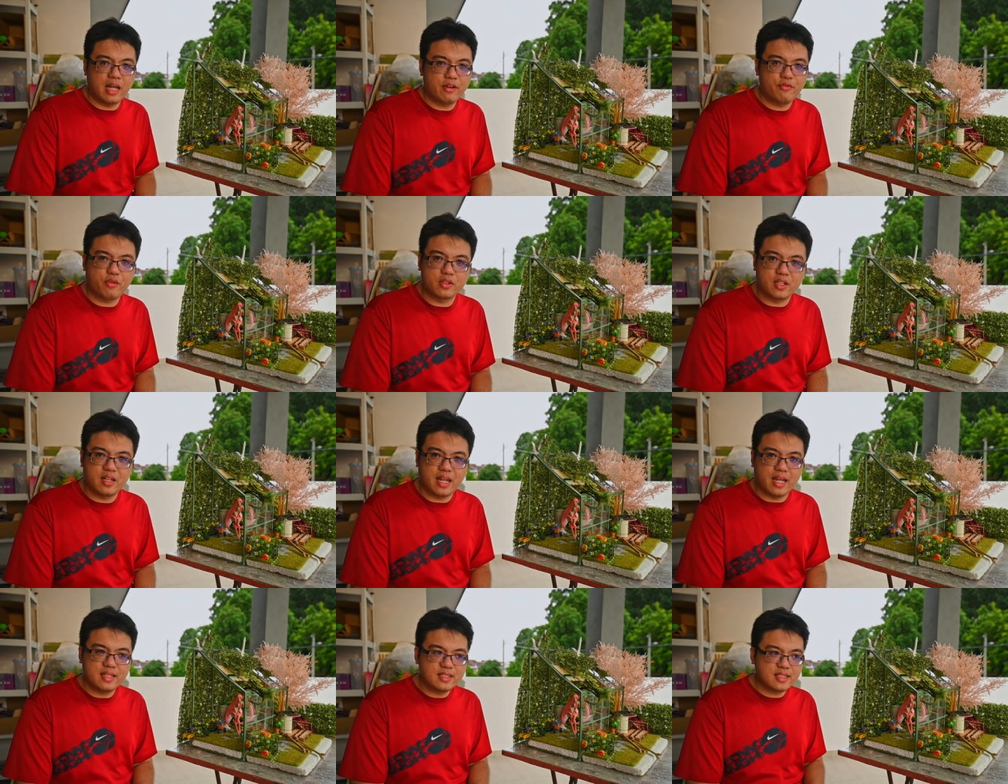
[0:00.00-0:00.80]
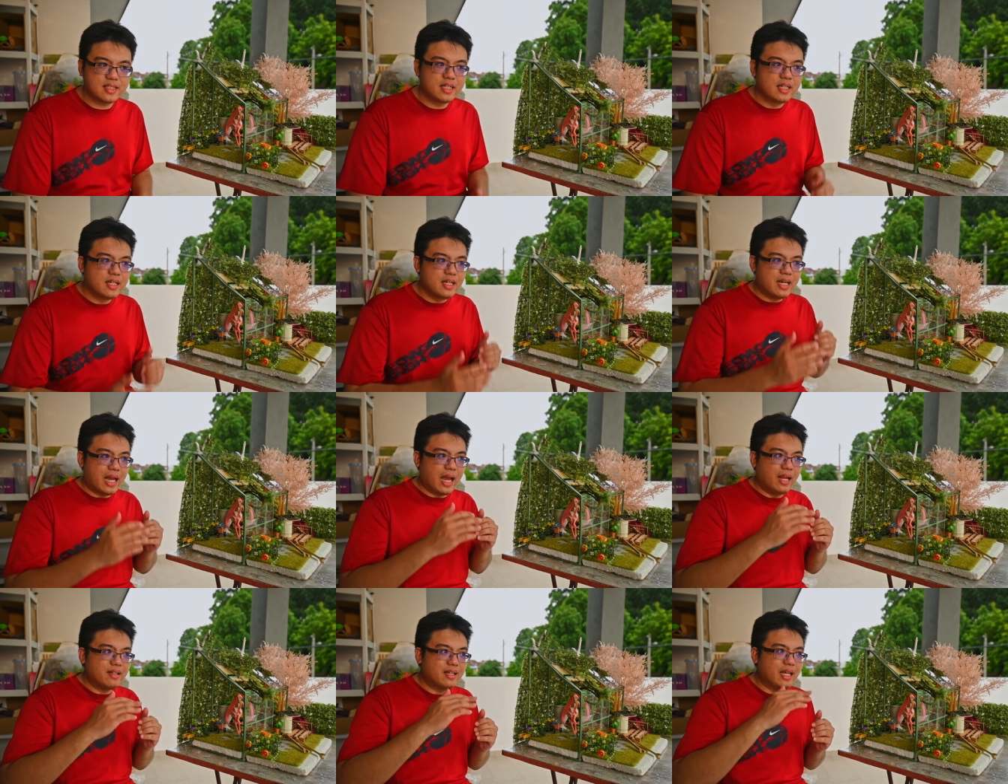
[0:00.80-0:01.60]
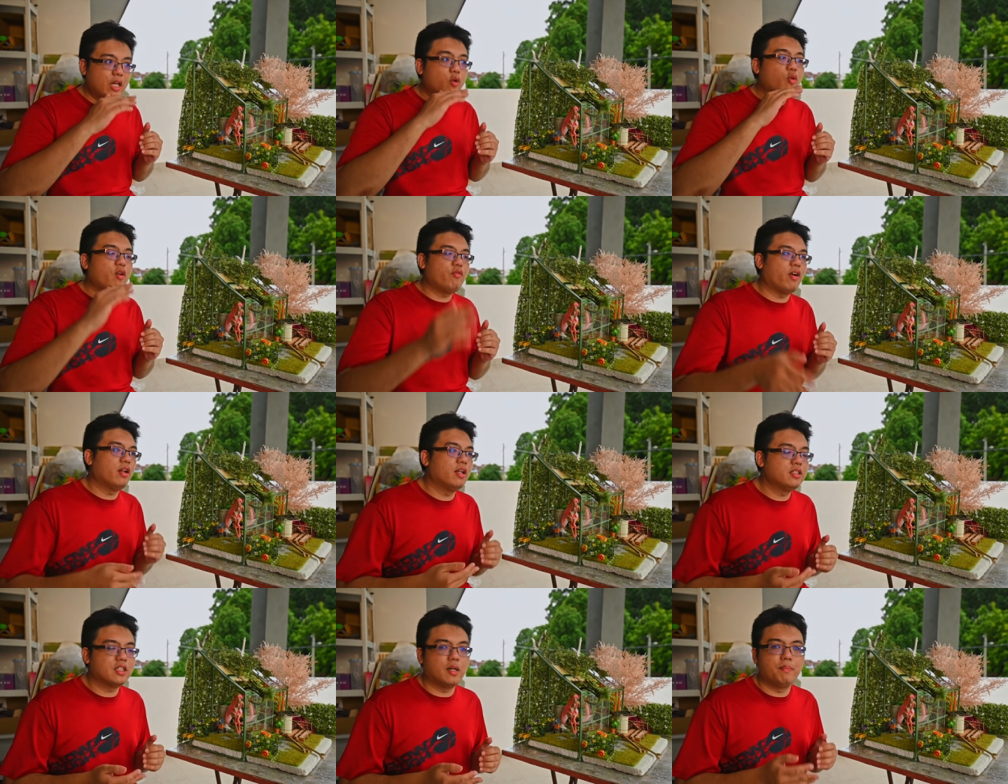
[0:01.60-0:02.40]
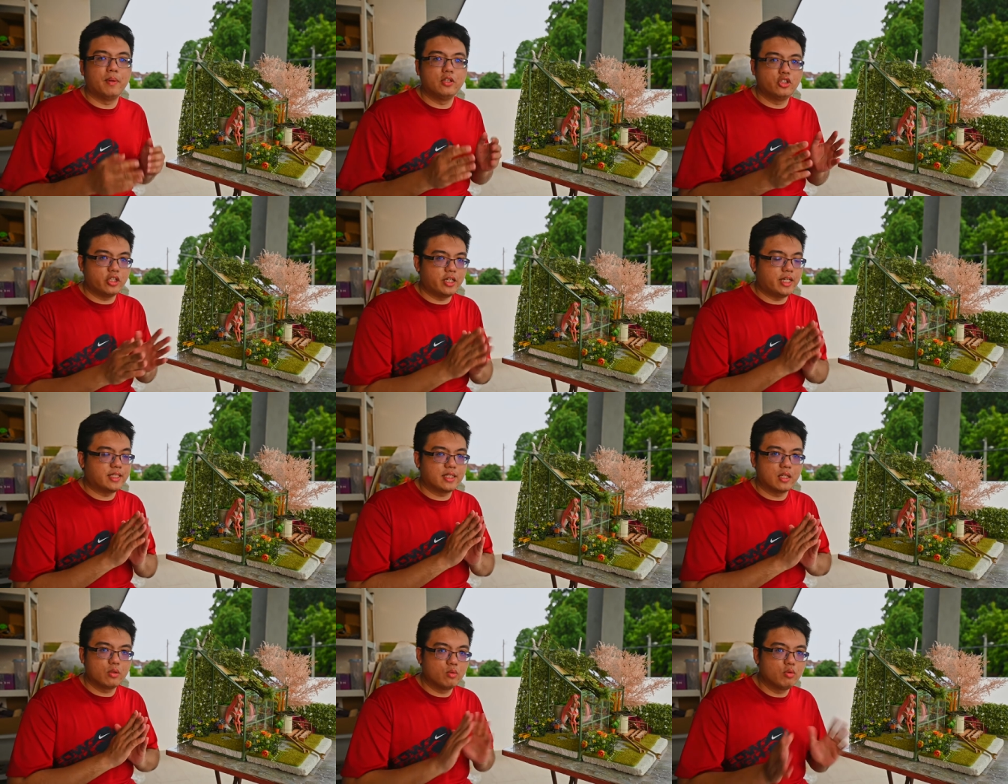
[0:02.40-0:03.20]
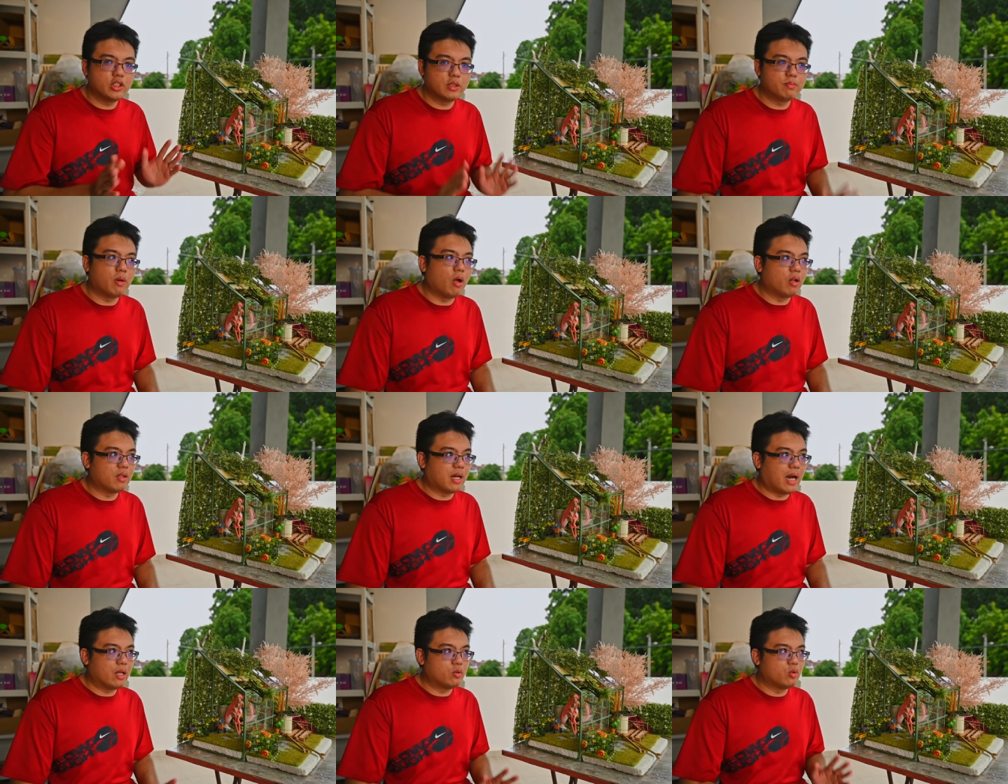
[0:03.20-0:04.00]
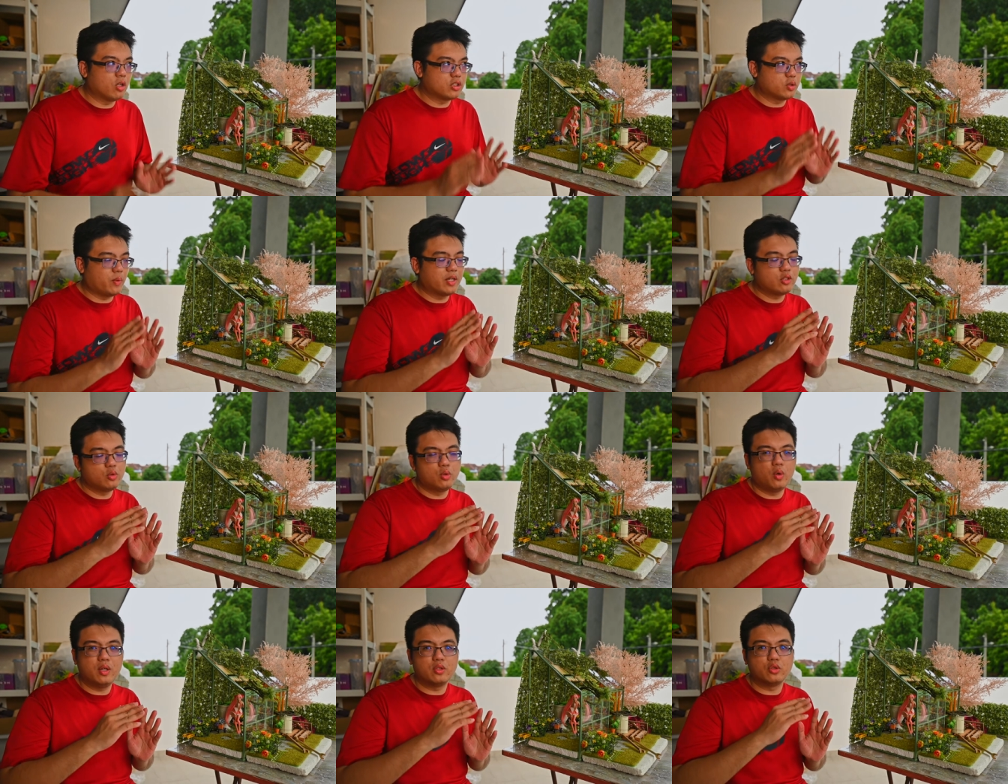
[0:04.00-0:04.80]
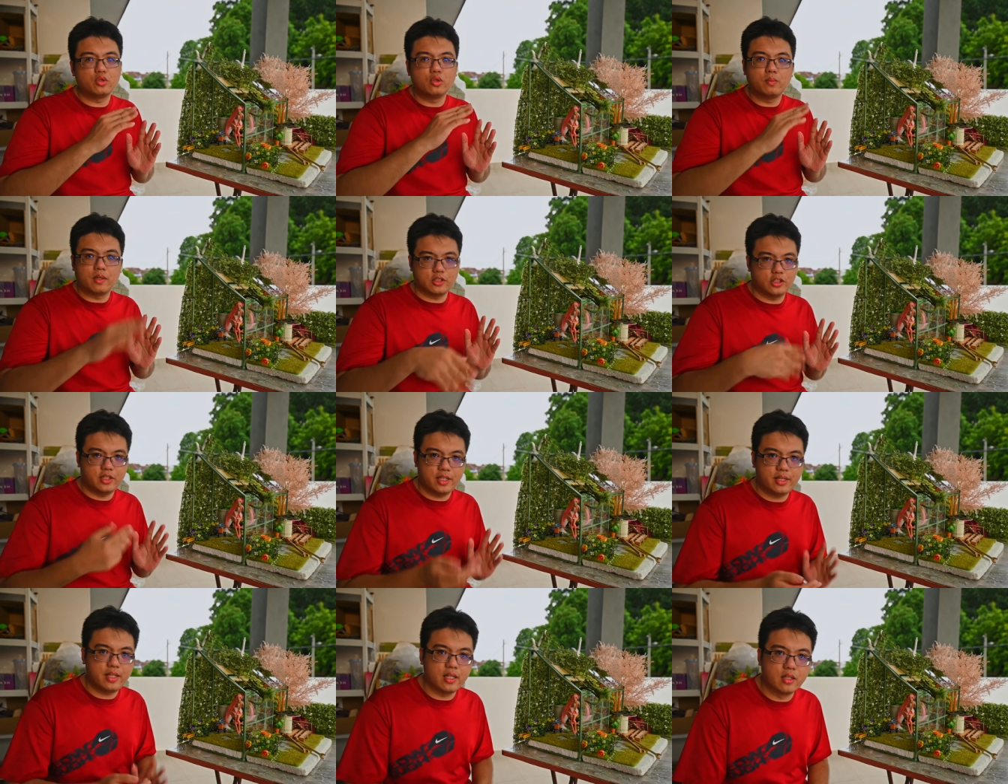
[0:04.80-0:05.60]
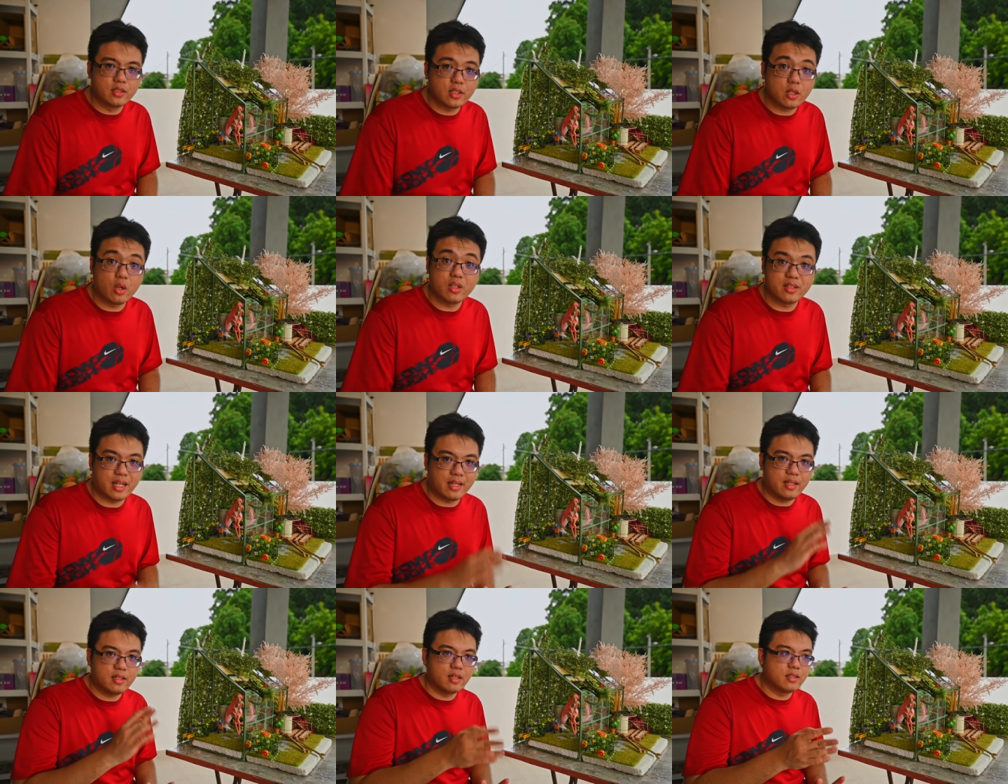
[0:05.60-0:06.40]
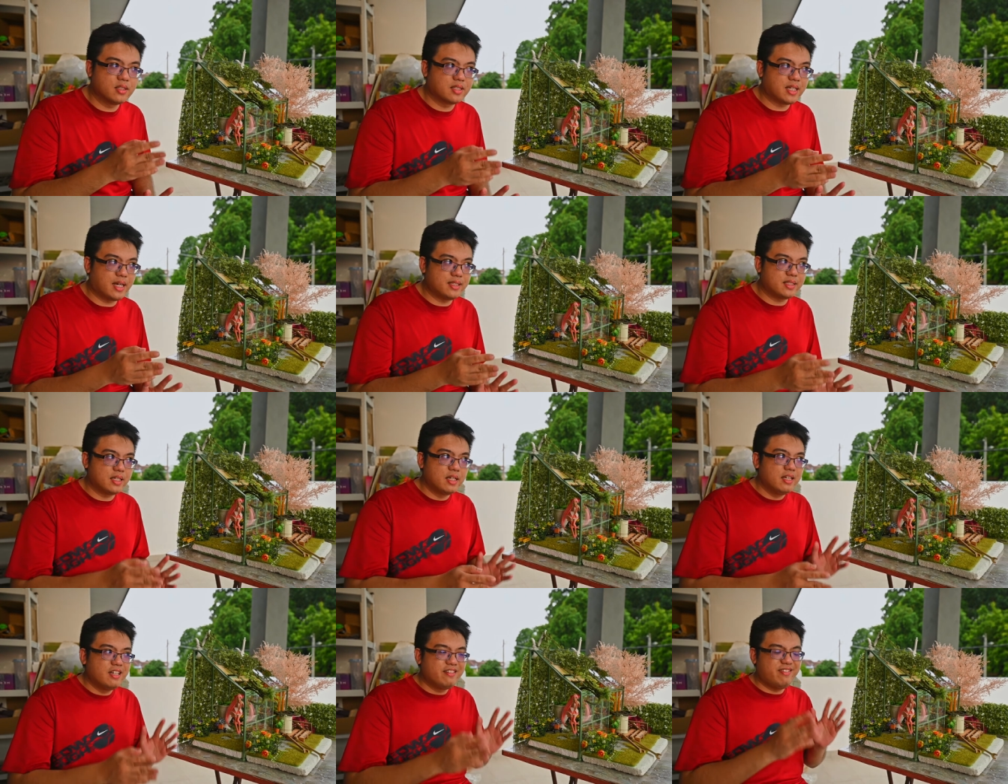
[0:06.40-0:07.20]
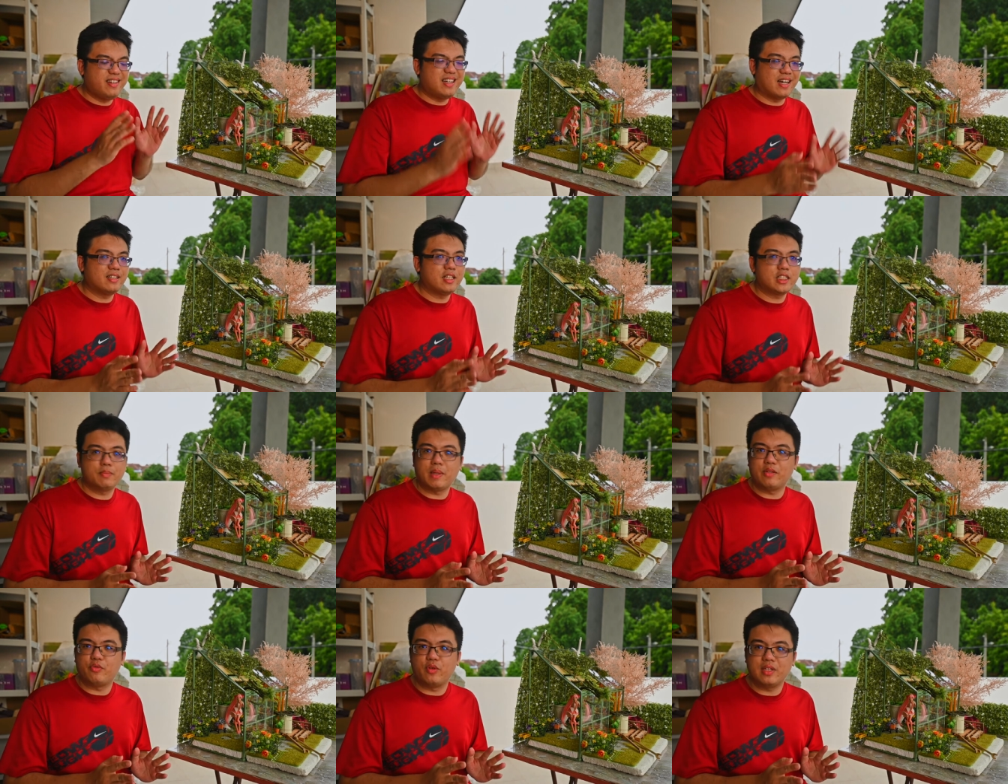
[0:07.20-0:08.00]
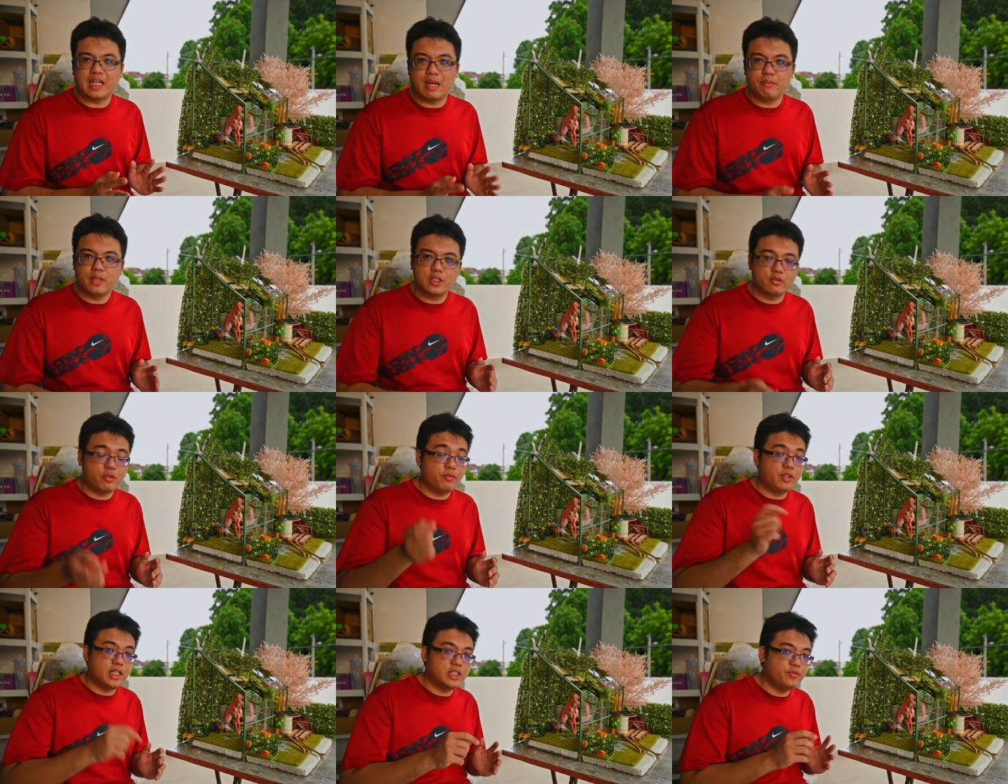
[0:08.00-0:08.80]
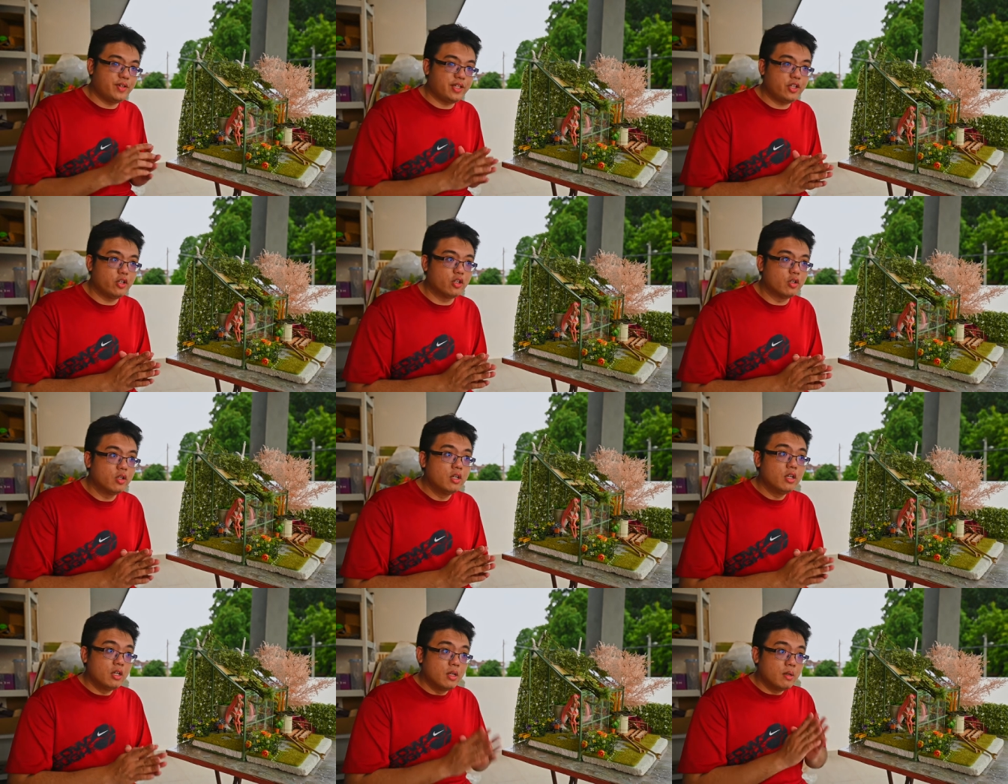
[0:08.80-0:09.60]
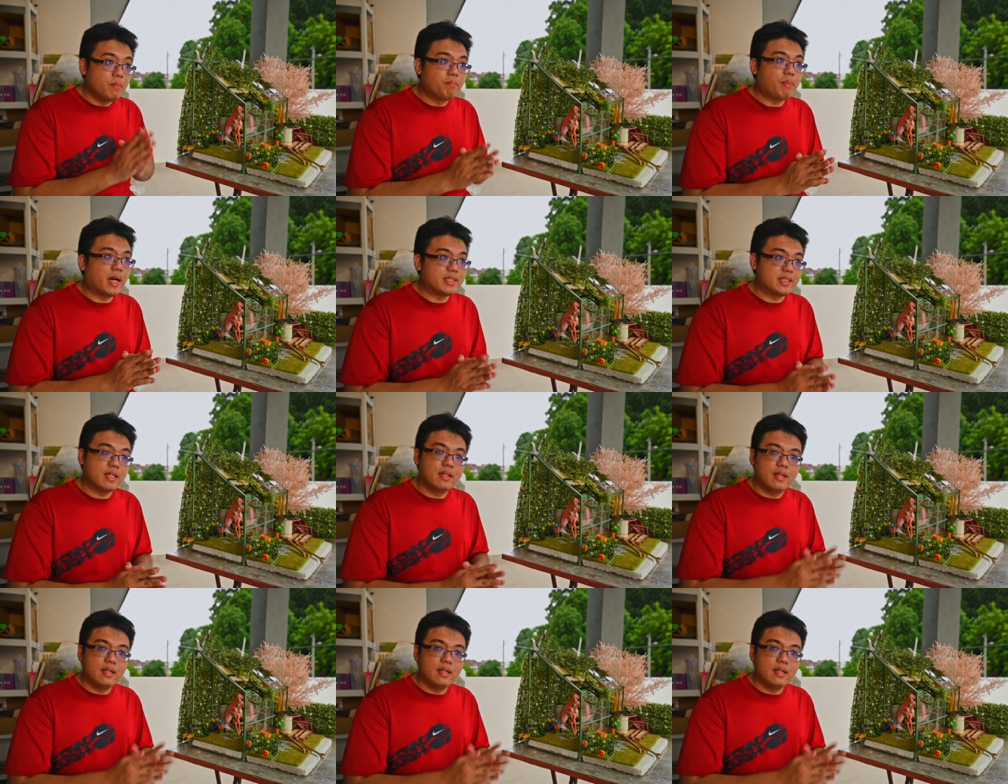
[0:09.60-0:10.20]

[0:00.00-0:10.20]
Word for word: length for the lens and the equivalent aperture is too small. I do not want to go into too much details on the technical side regarding smartphone cameras with this video, but